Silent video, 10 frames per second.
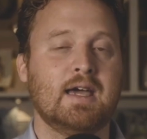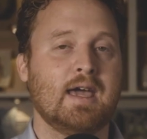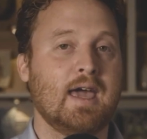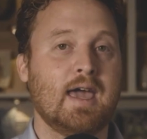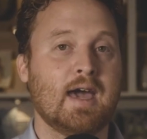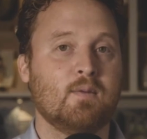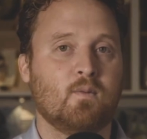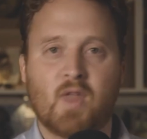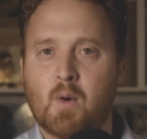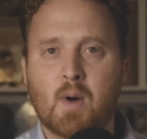And
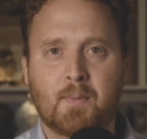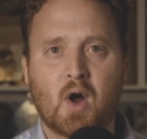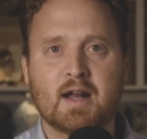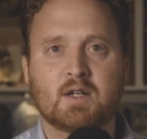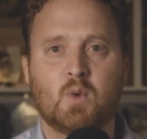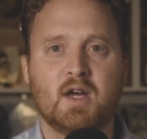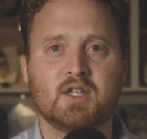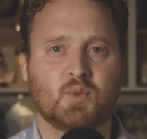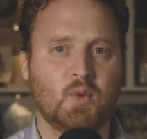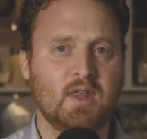that one product
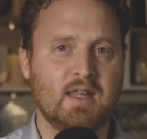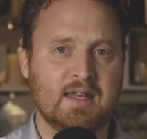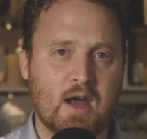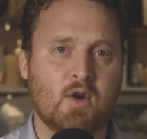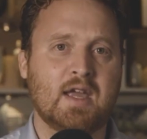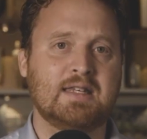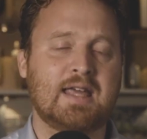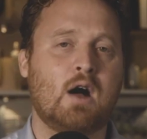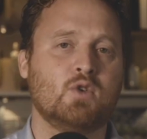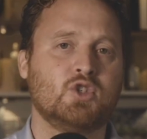was really narrowing it
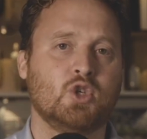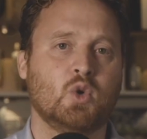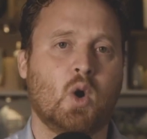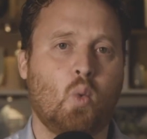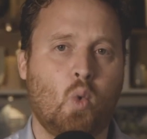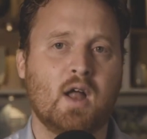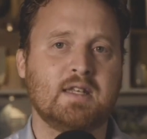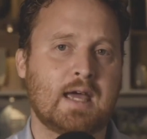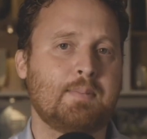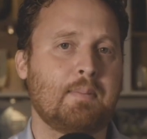down to one
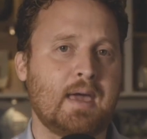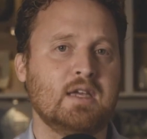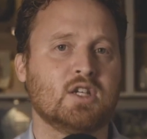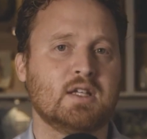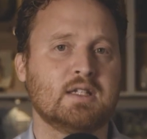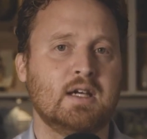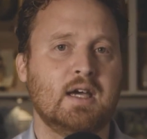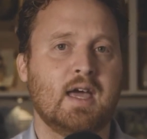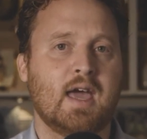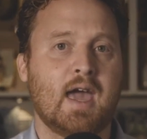type of patient.
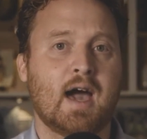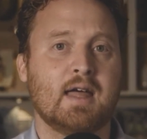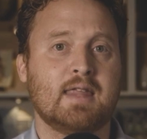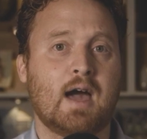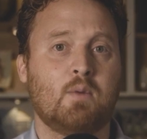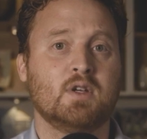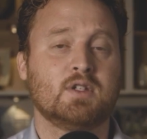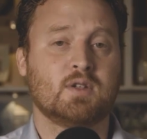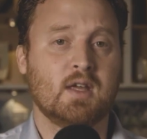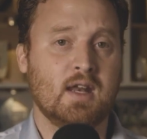And
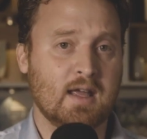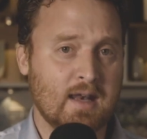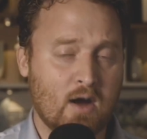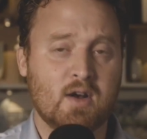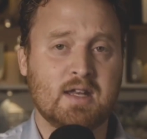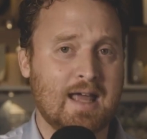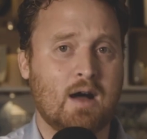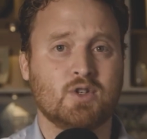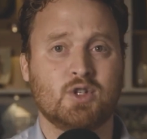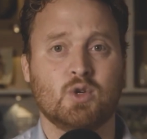it narrowed it down to